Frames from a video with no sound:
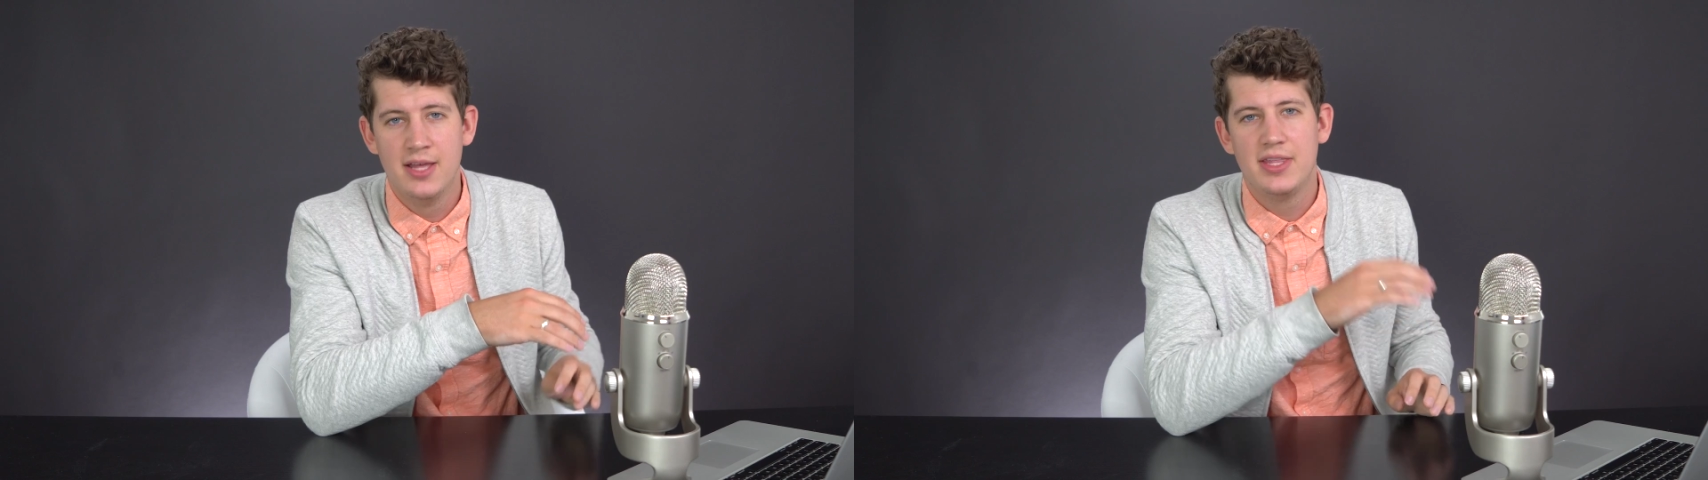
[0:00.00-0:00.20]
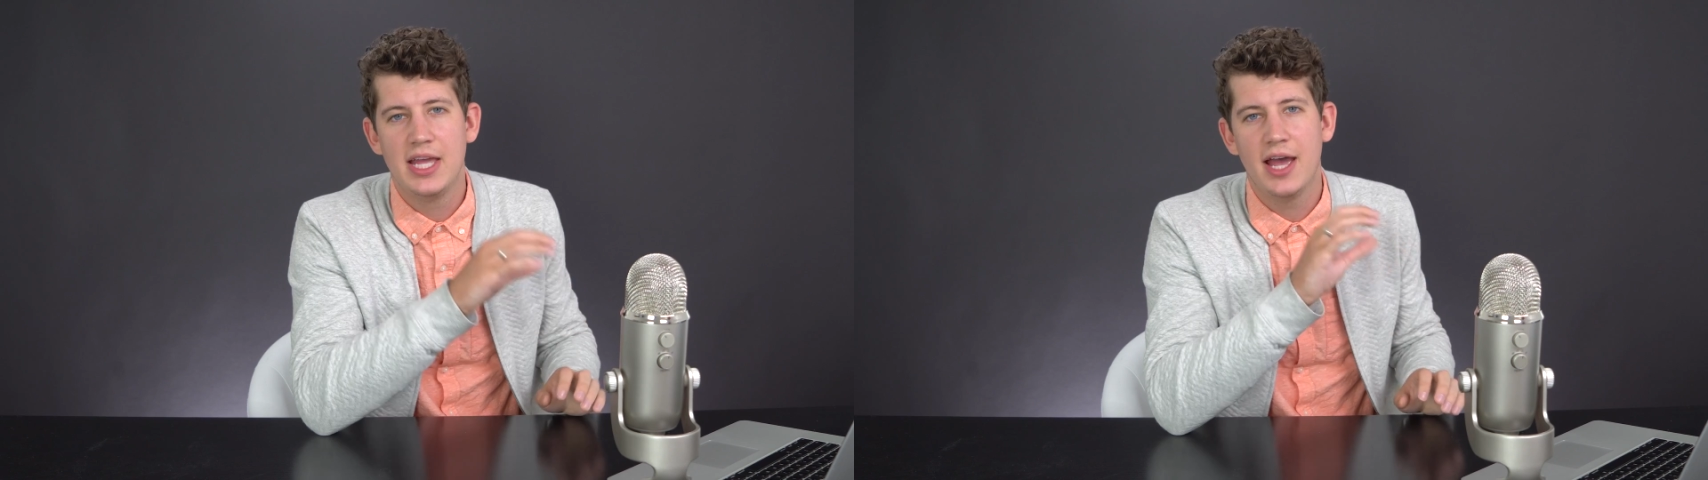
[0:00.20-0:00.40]

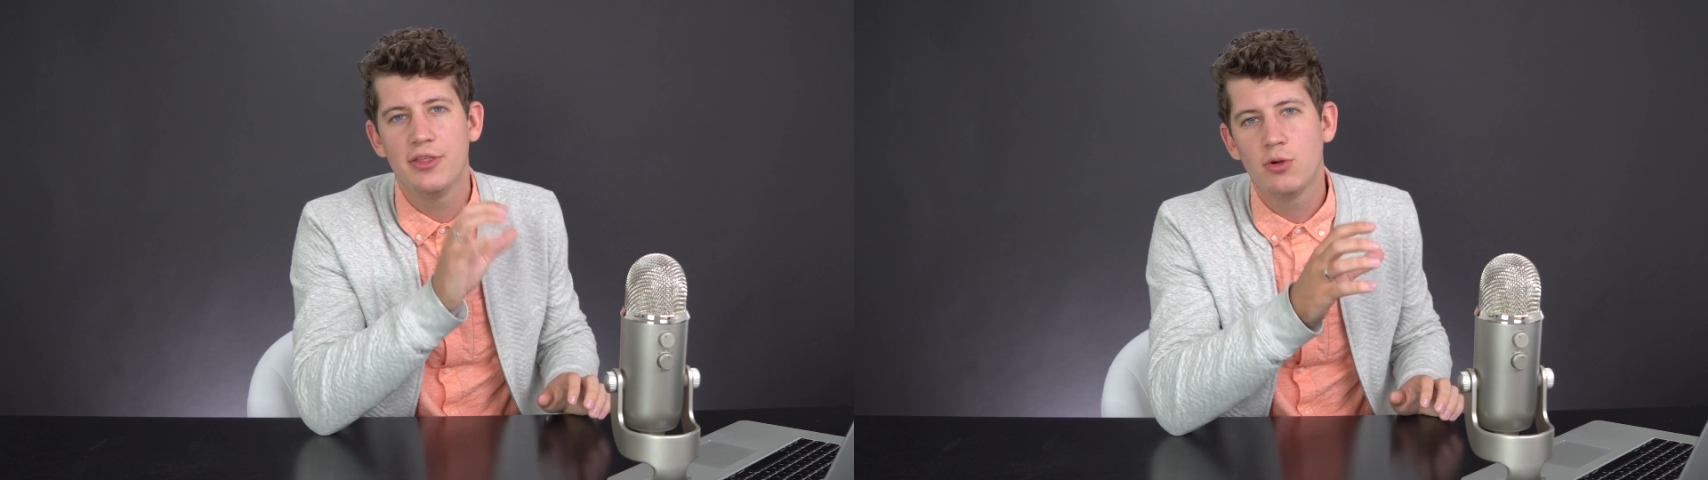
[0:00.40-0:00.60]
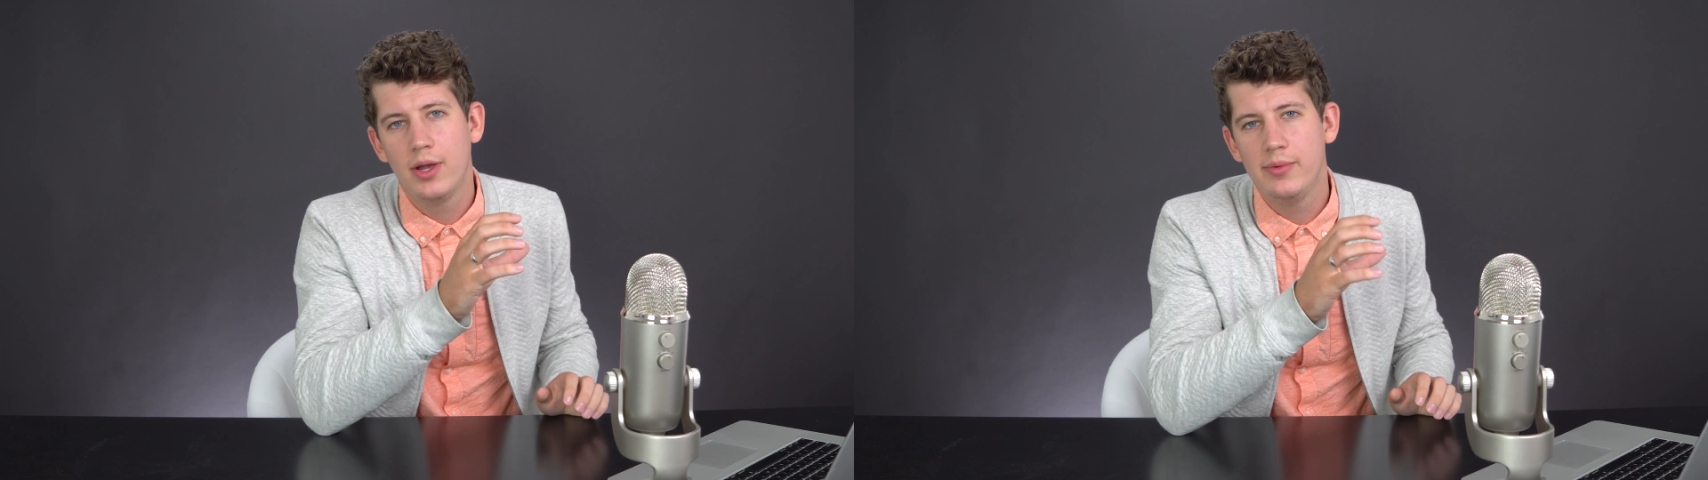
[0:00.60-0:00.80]
The
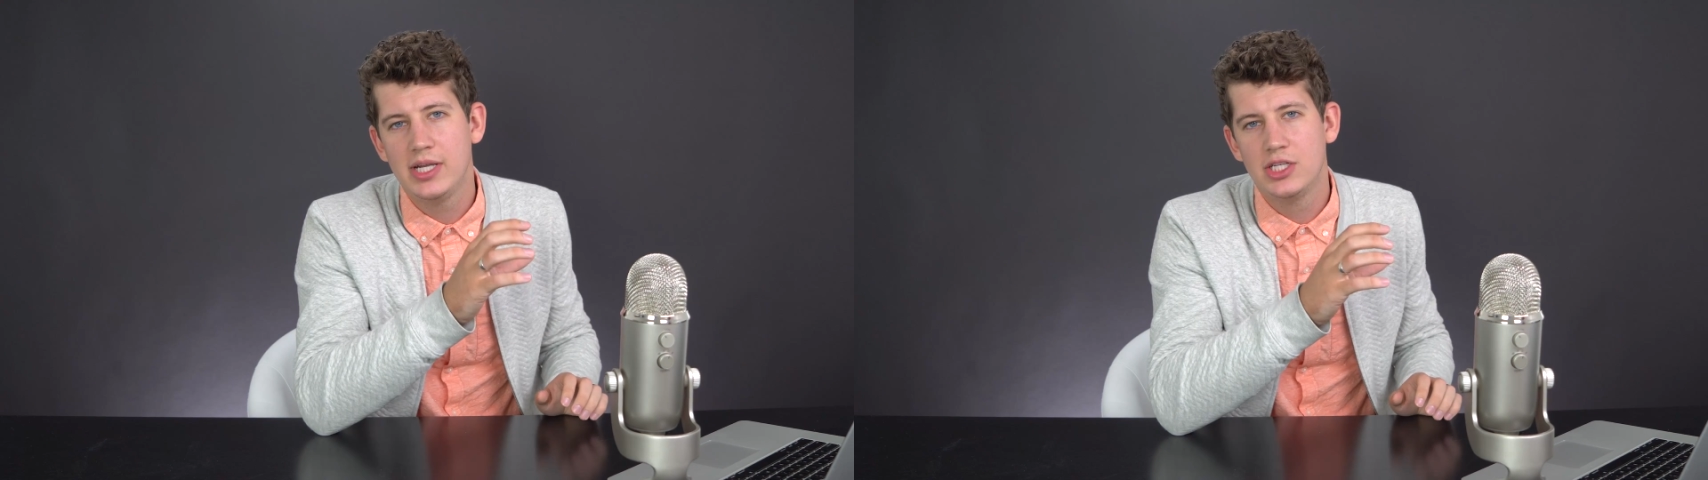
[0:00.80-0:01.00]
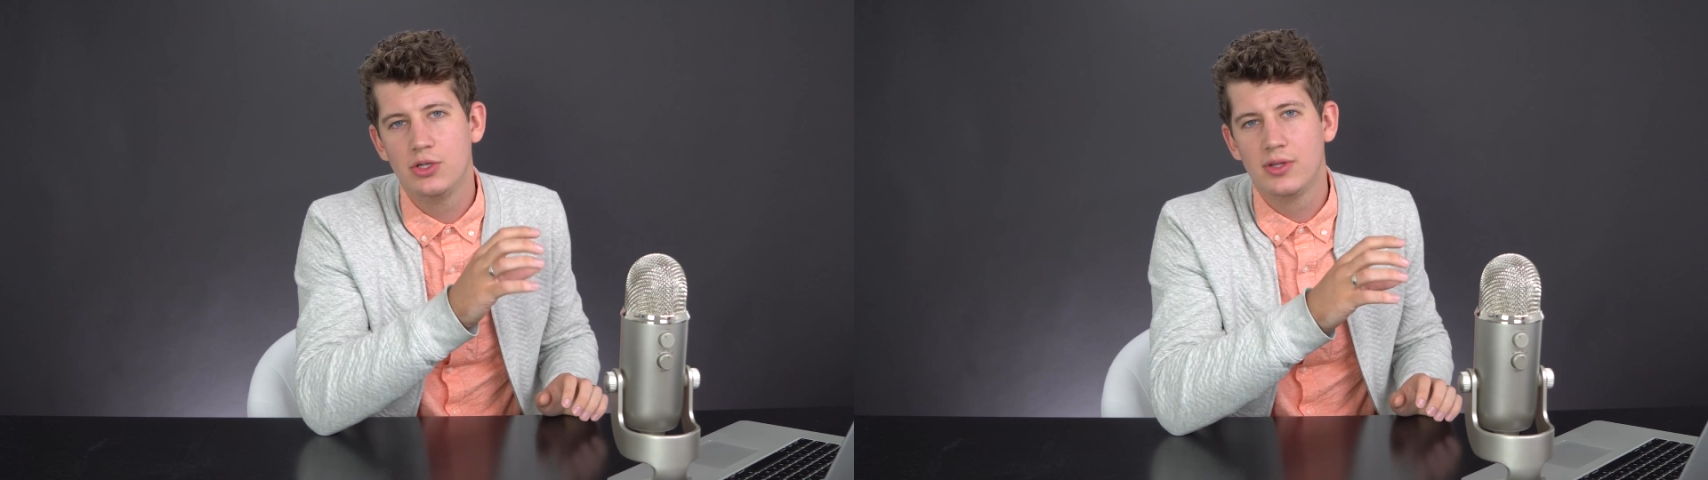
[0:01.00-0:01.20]
other way we
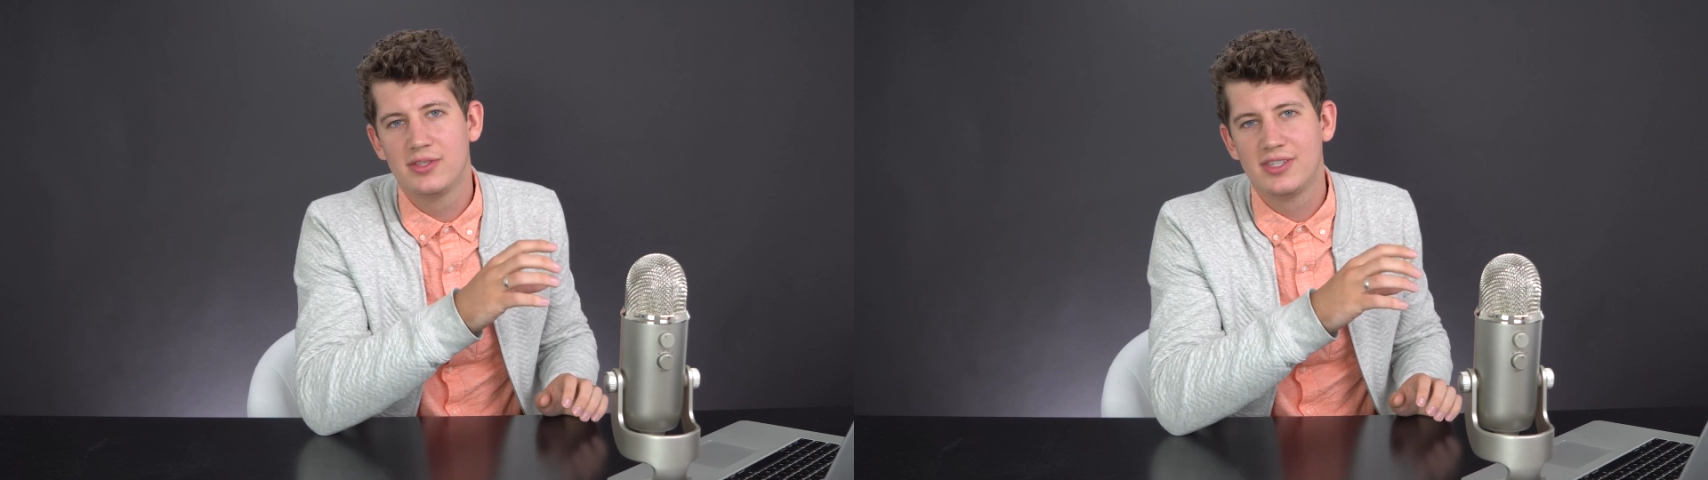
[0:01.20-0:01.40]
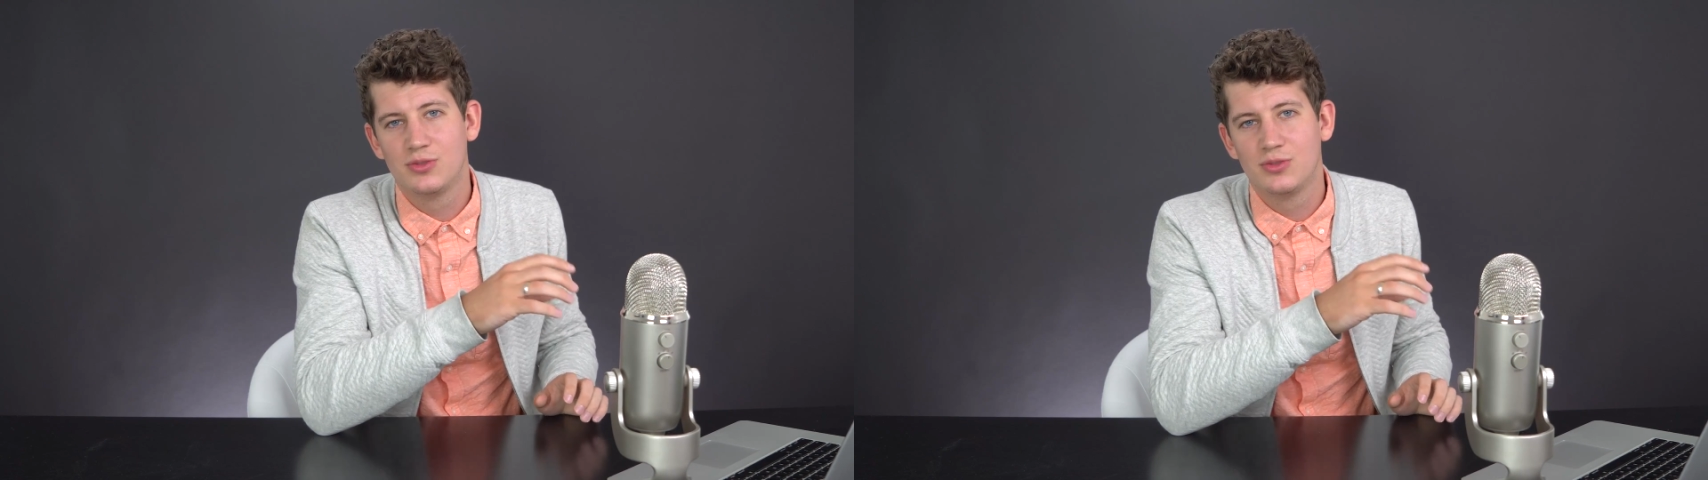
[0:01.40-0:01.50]
can do this